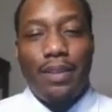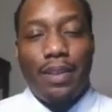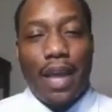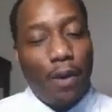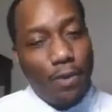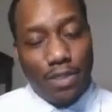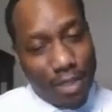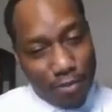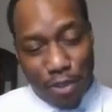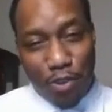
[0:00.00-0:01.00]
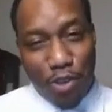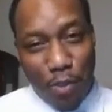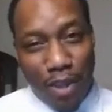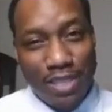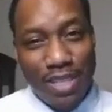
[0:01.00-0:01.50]
I would just return the
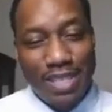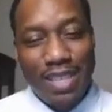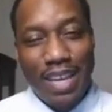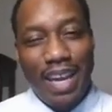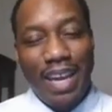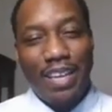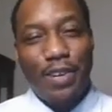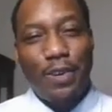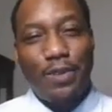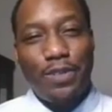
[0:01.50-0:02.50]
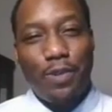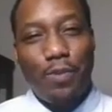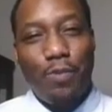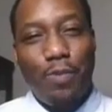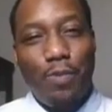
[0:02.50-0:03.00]
question and say, hey, so
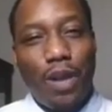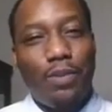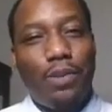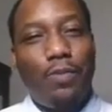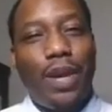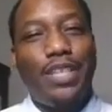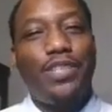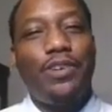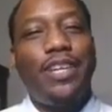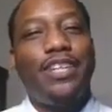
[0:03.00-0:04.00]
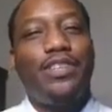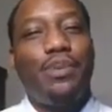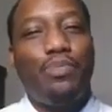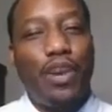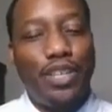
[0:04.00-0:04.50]
what is your initial
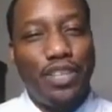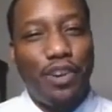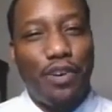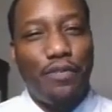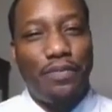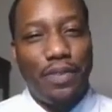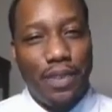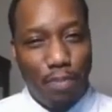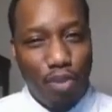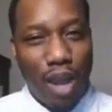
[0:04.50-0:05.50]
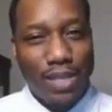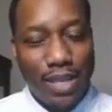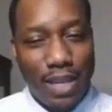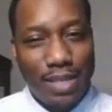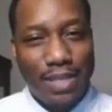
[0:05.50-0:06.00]
impression of the
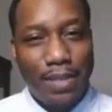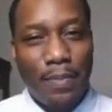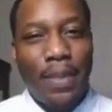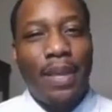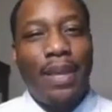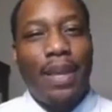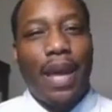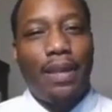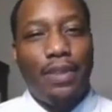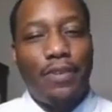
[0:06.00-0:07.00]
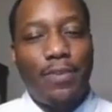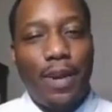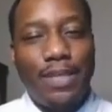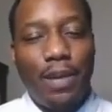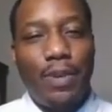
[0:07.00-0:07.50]
process? The
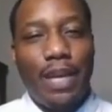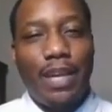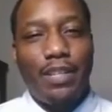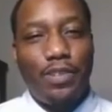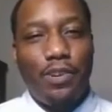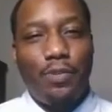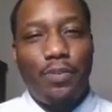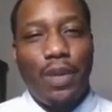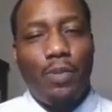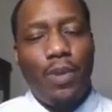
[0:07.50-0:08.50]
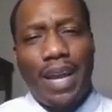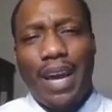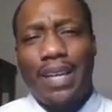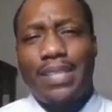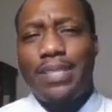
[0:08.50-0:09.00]
response I would get in turn would be, well, I
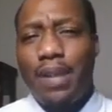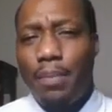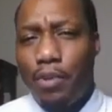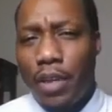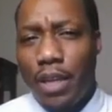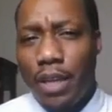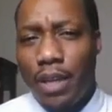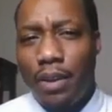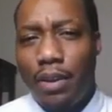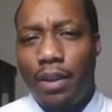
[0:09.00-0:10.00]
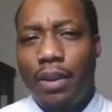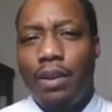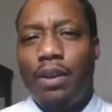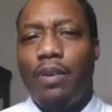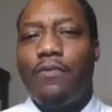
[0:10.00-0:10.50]
got a summary
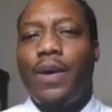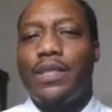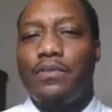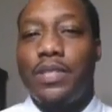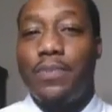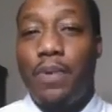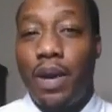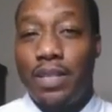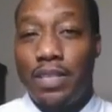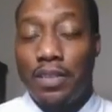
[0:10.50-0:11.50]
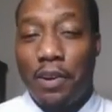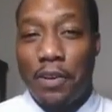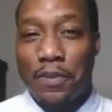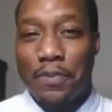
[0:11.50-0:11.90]
of what the responses are.